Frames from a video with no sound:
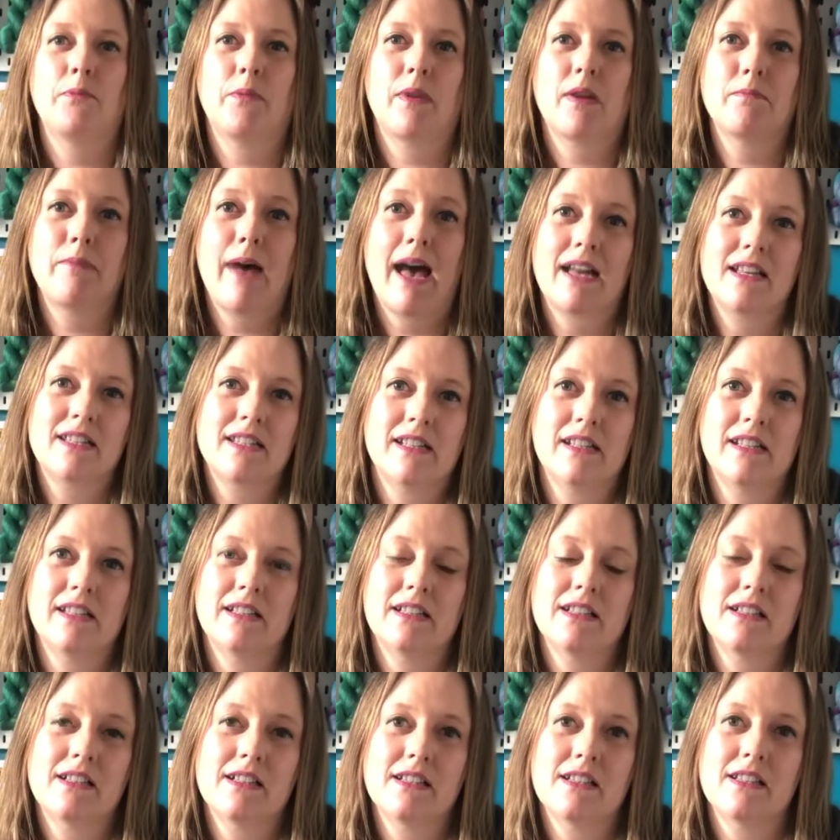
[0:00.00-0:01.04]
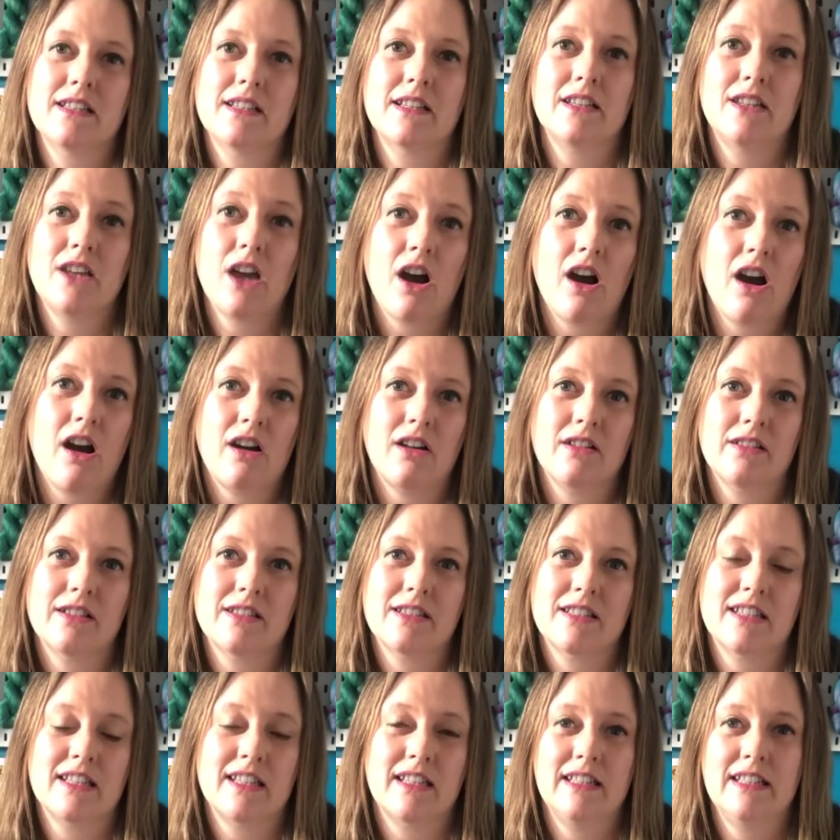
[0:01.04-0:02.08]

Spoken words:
patterns, yarns,